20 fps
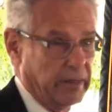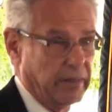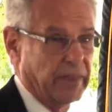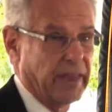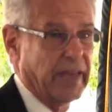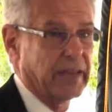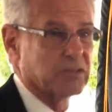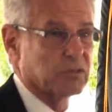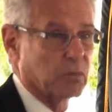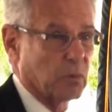
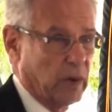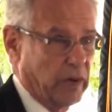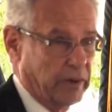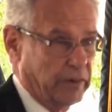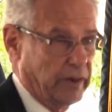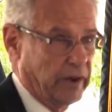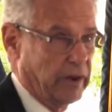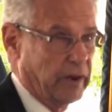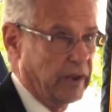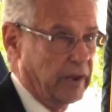That's why
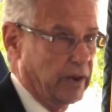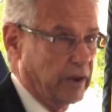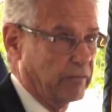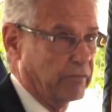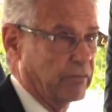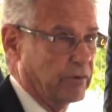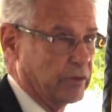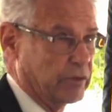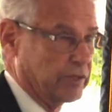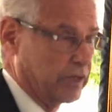they're here,
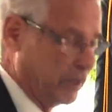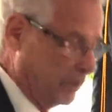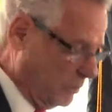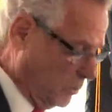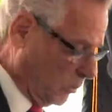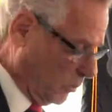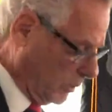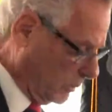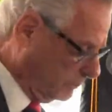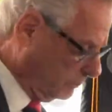for
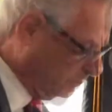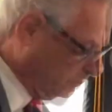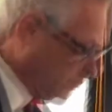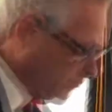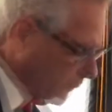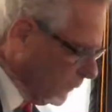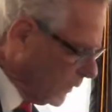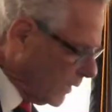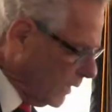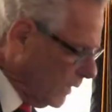Tibor.
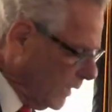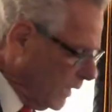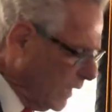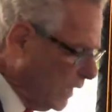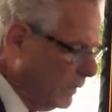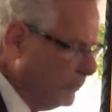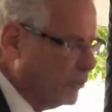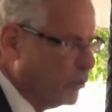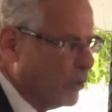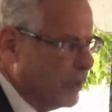
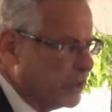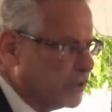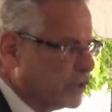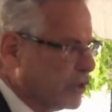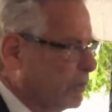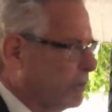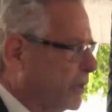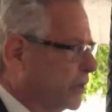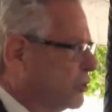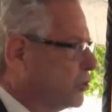He brought
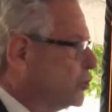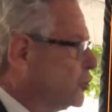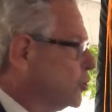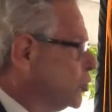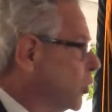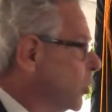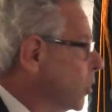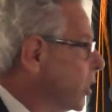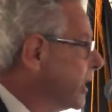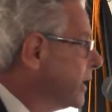so much
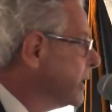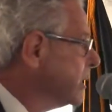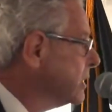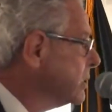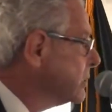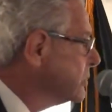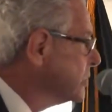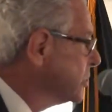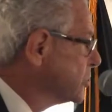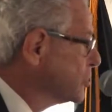
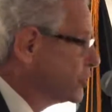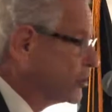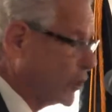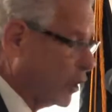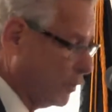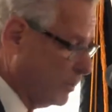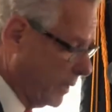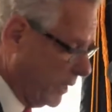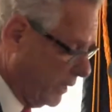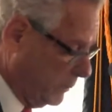joy to
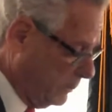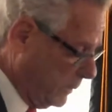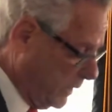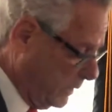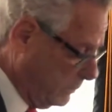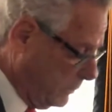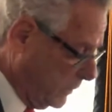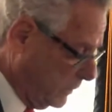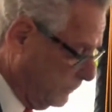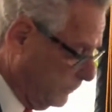so many
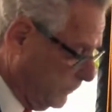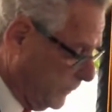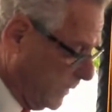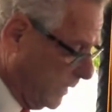people.